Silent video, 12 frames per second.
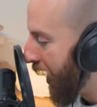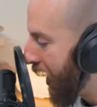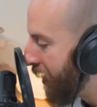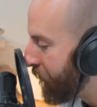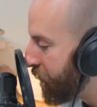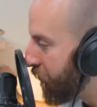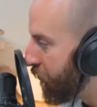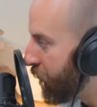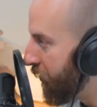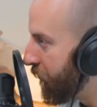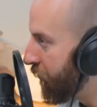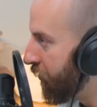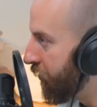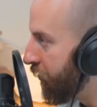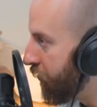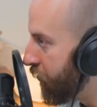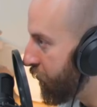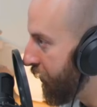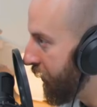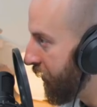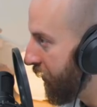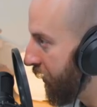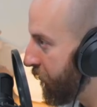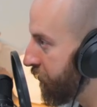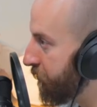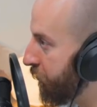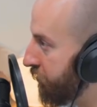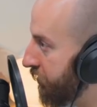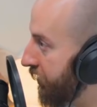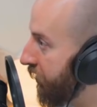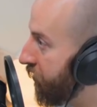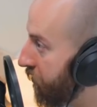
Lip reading: After we would drink it, like we're supposed to take